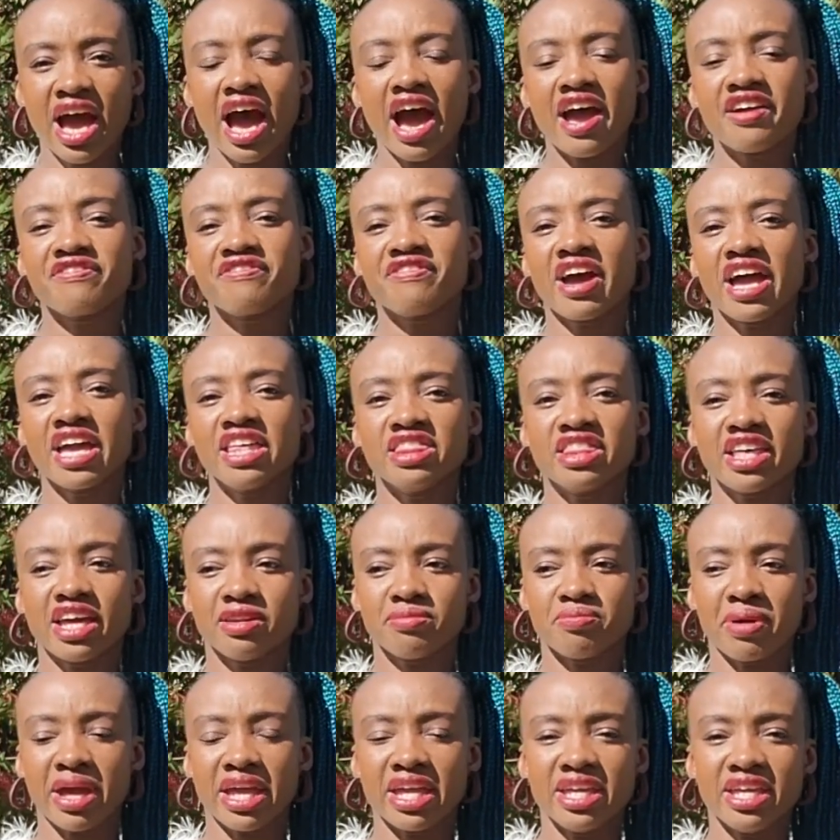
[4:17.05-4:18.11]
I find
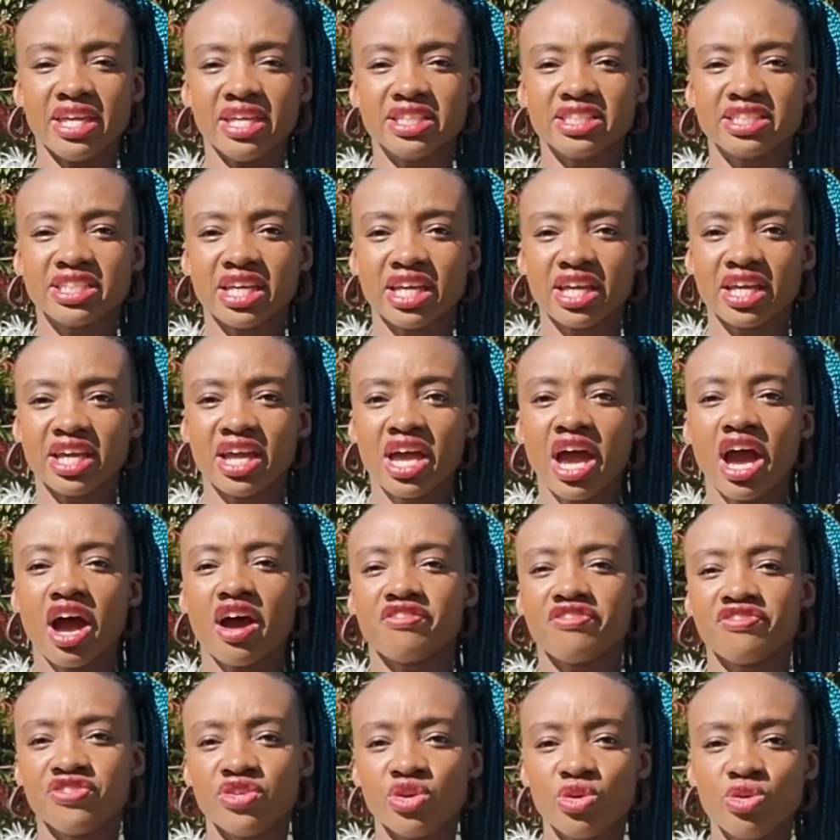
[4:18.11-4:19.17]
that by eating
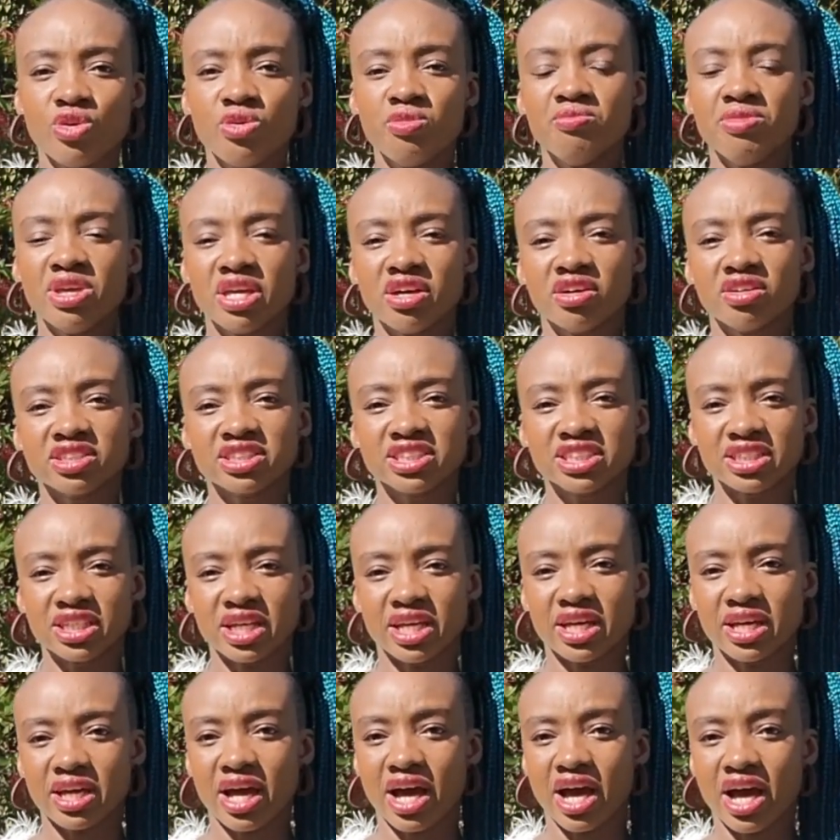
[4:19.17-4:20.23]
a few meals
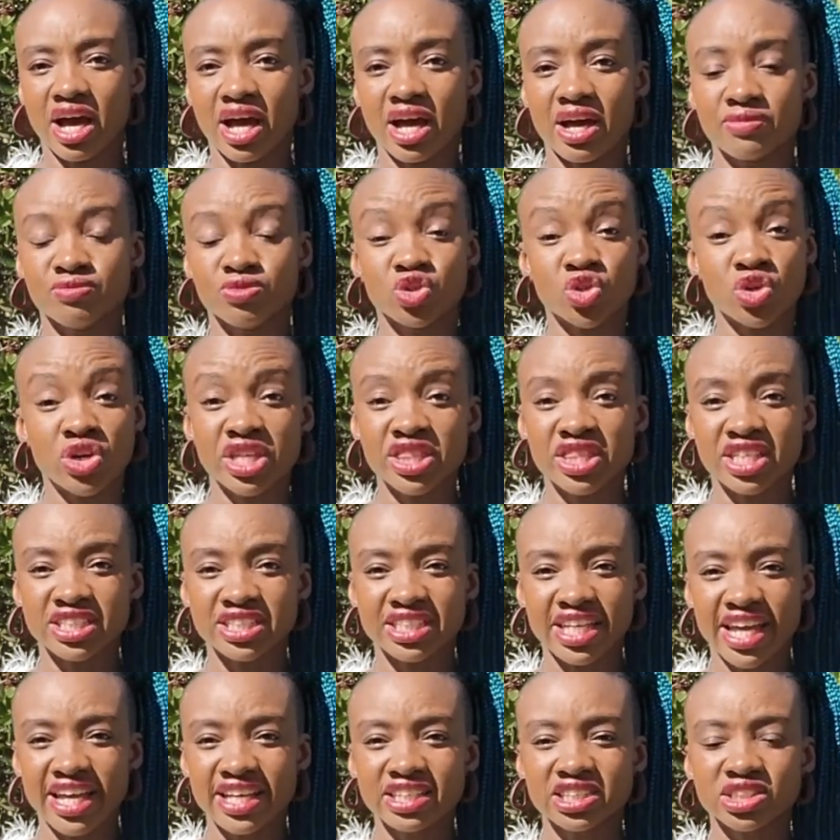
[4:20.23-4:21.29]
uh, during the
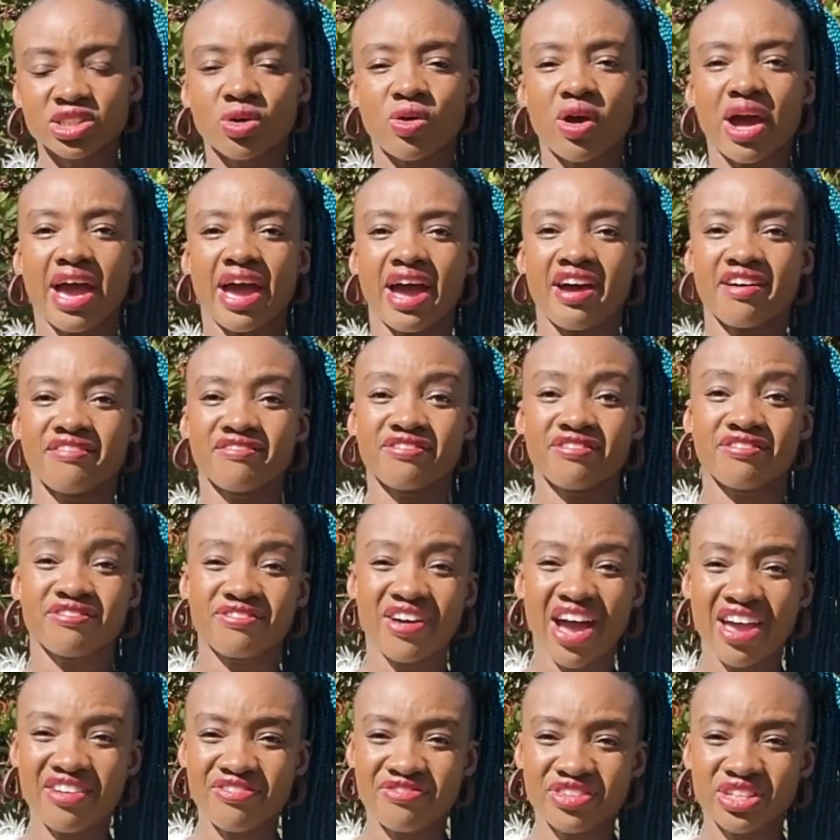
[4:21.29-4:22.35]
day, so I have
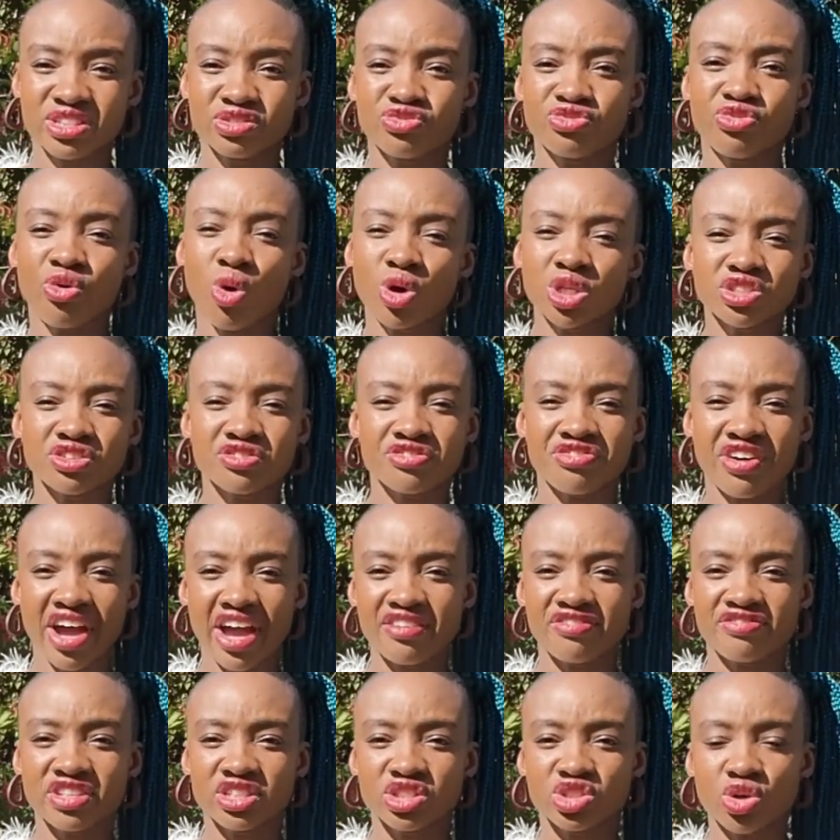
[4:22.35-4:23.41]
five and four to
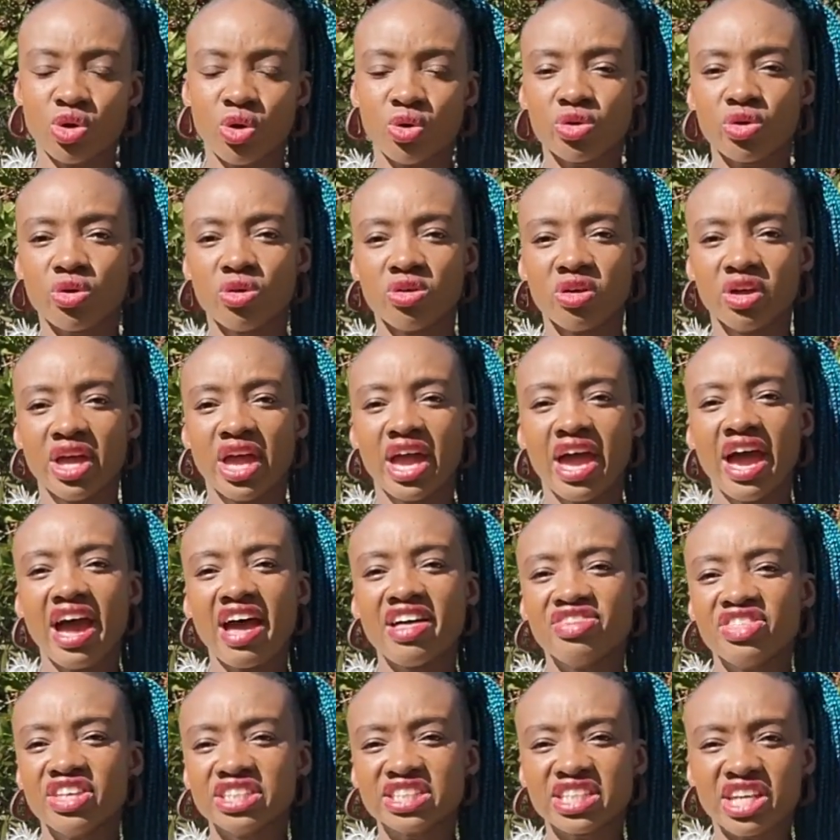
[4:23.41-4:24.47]
five in total,
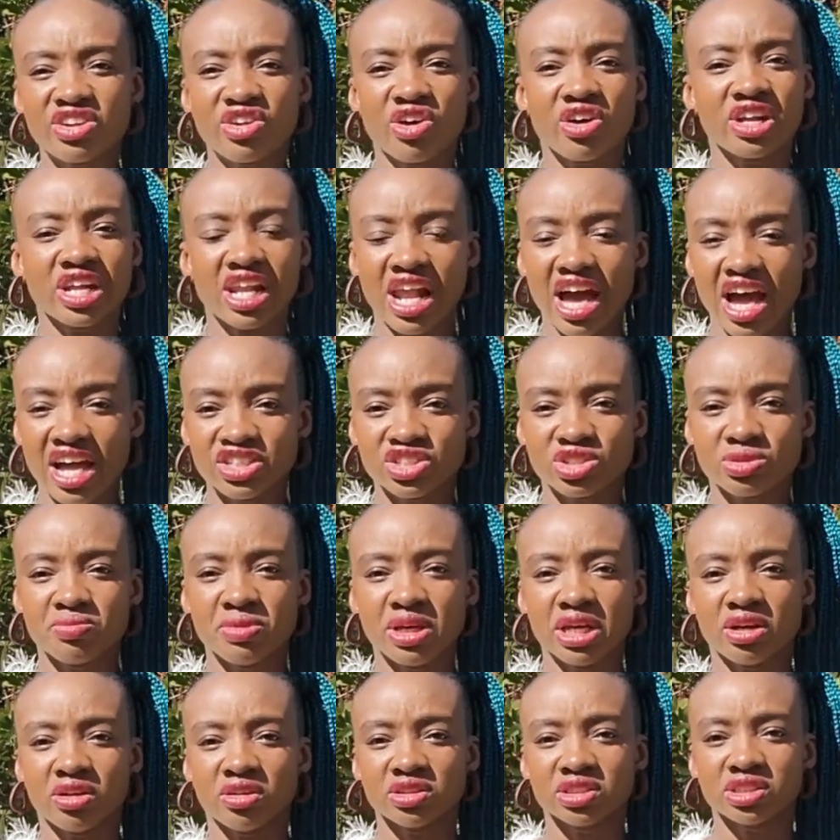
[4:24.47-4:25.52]
and these are not large
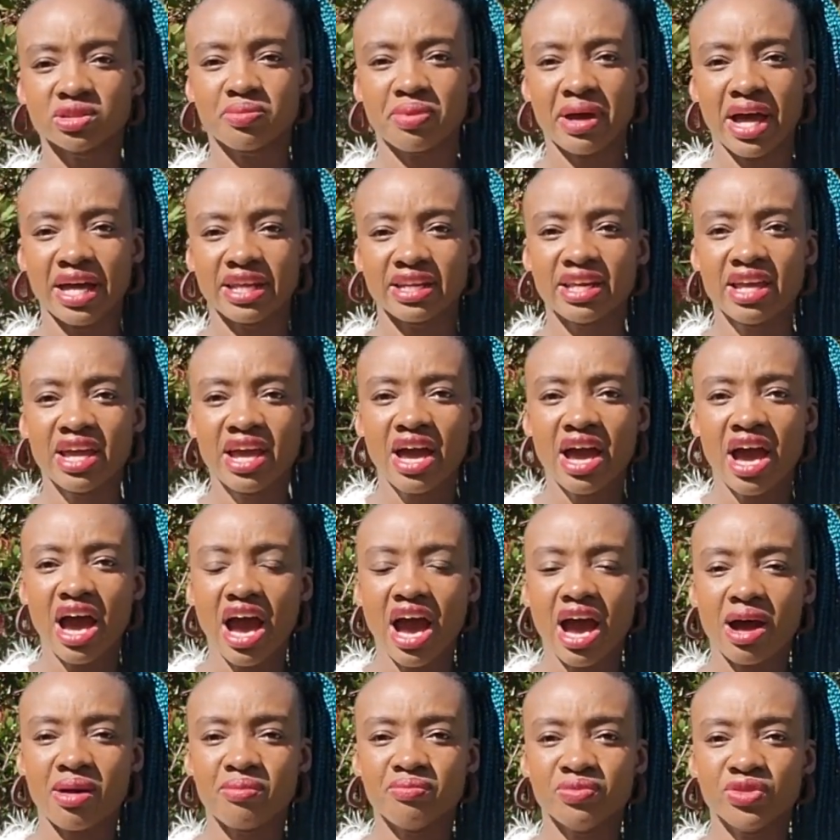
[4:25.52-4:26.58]
meals, but
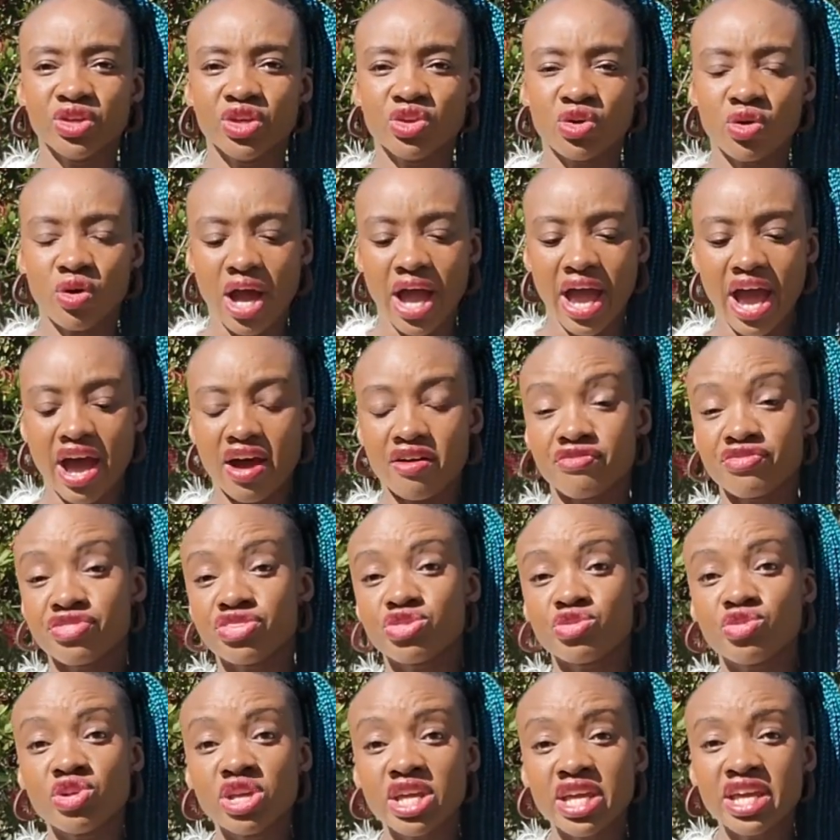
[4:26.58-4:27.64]
um, you know, I have
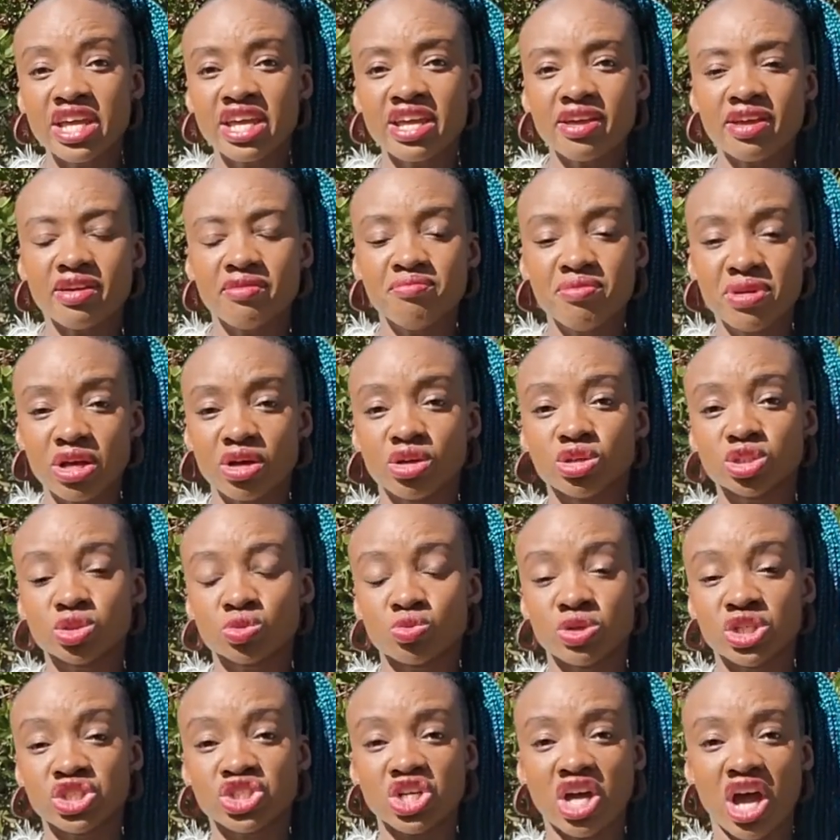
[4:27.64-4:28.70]
three
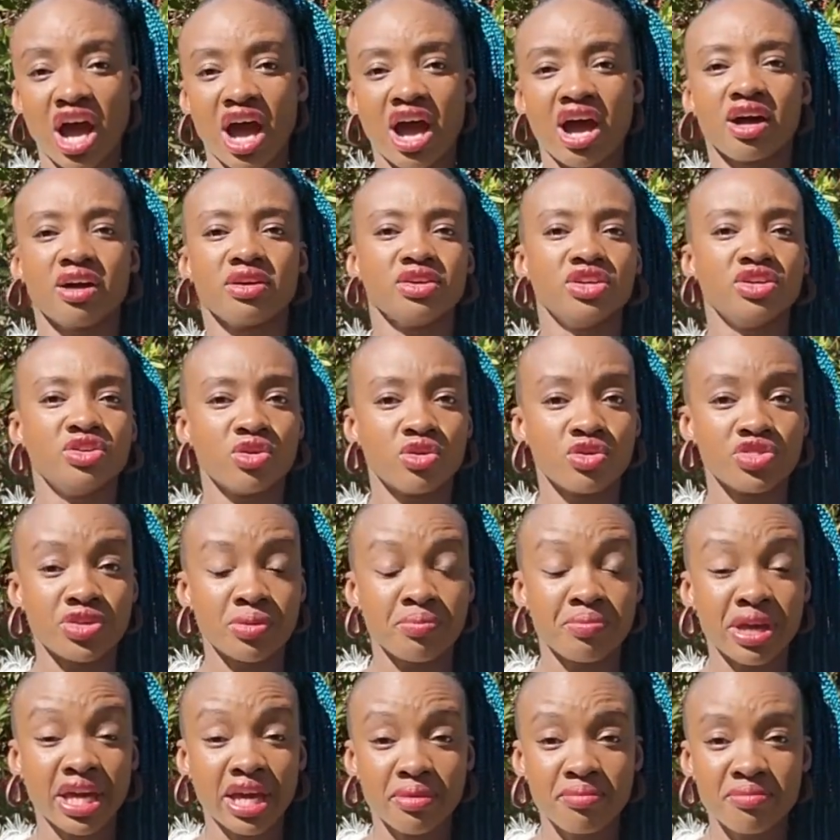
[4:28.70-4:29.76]
meals which are, you know,
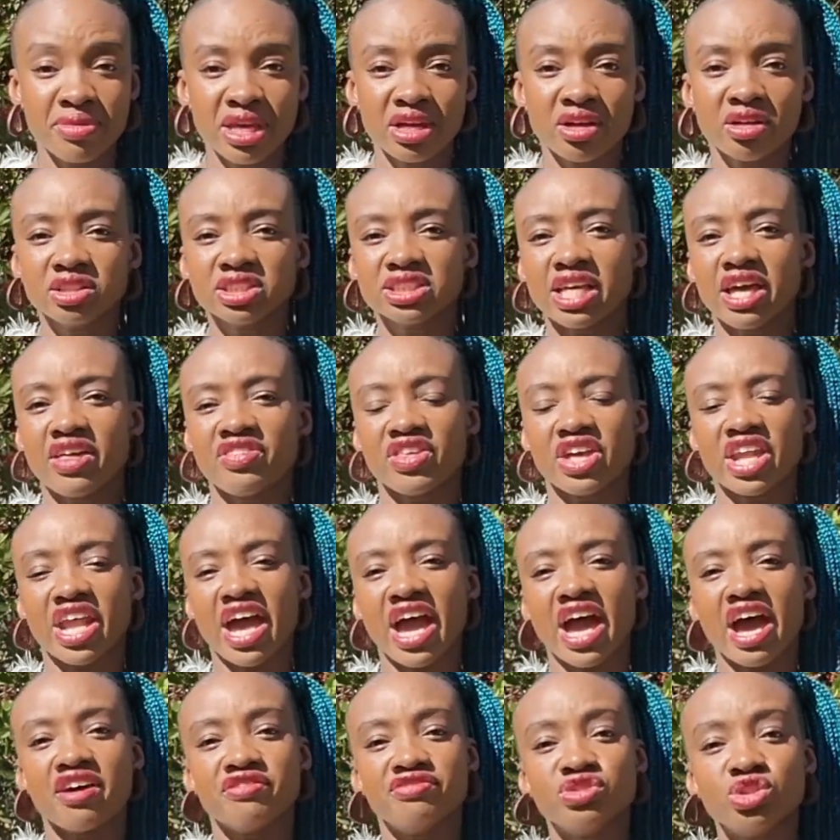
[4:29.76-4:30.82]
the bigger meals, and then
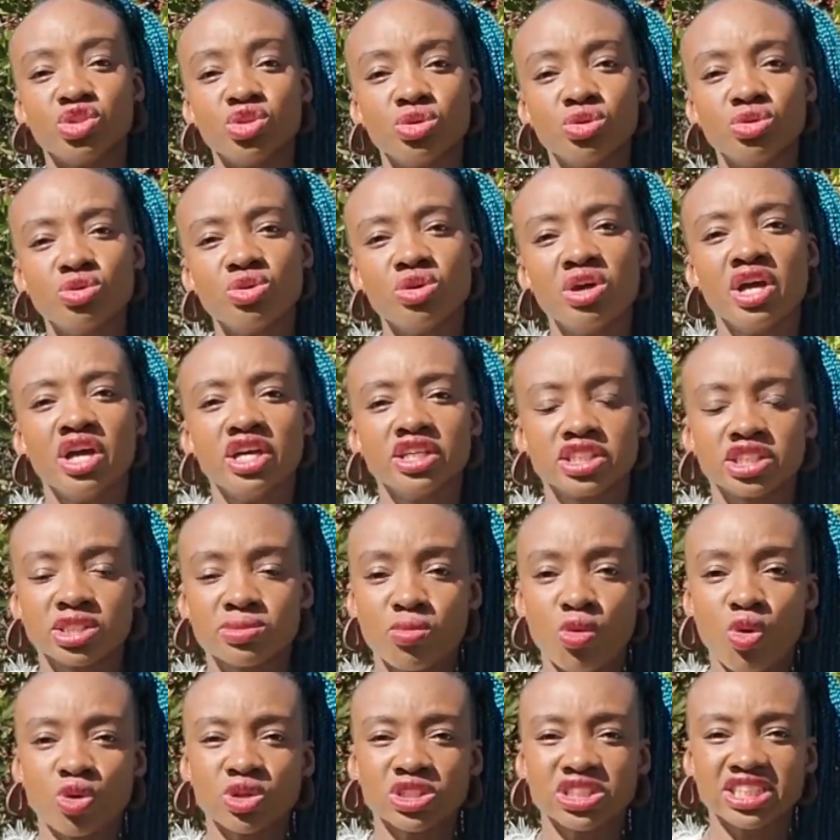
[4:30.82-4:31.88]
I have two
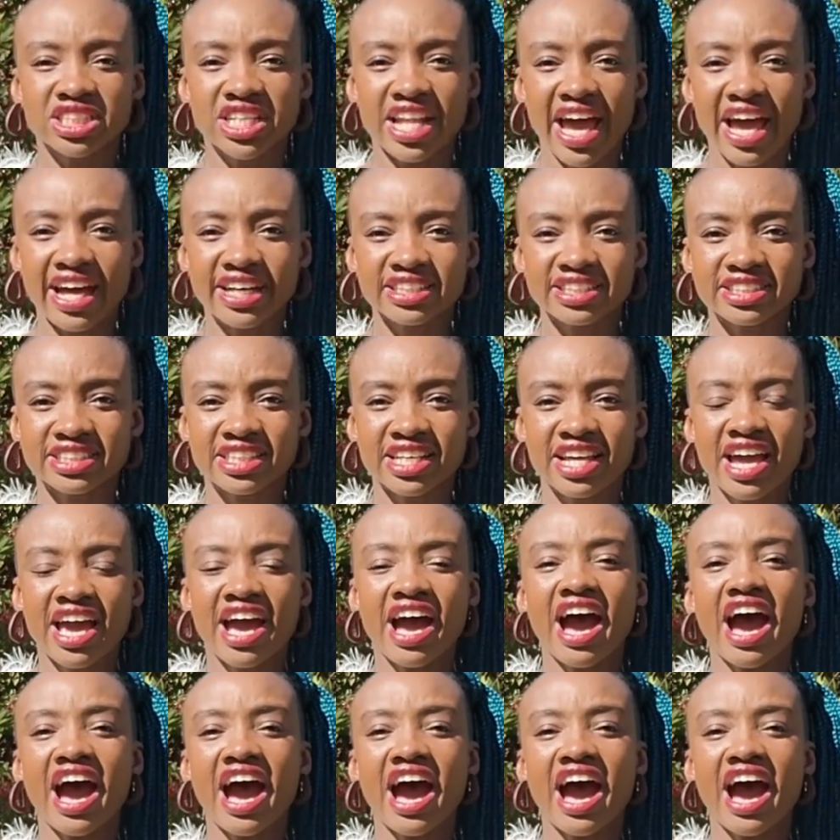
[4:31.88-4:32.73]
small snacks.